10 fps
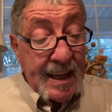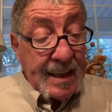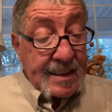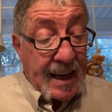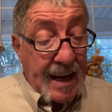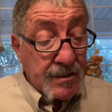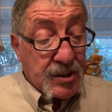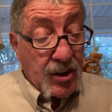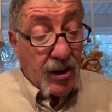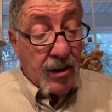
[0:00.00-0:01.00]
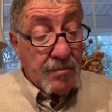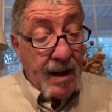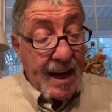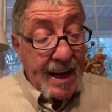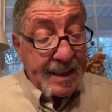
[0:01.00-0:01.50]
Count your
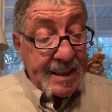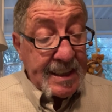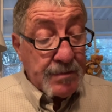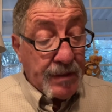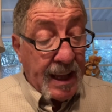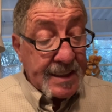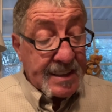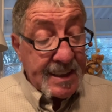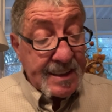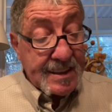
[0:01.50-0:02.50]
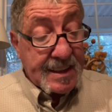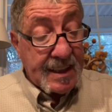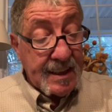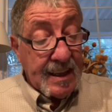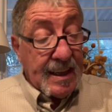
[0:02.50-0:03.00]
many blessings,
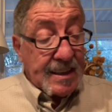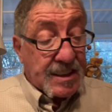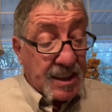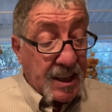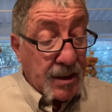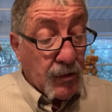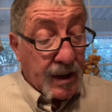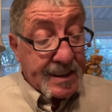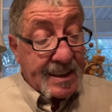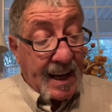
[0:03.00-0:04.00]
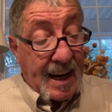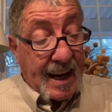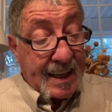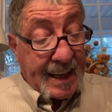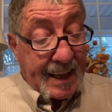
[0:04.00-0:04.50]
see what
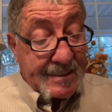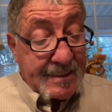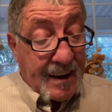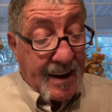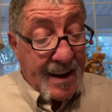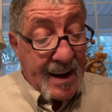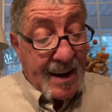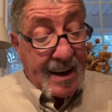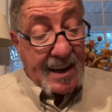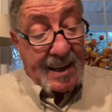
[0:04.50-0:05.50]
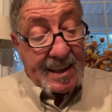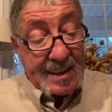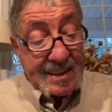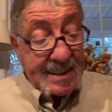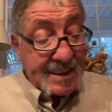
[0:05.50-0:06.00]
God hath
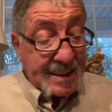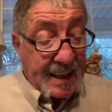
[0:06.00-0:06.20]
done.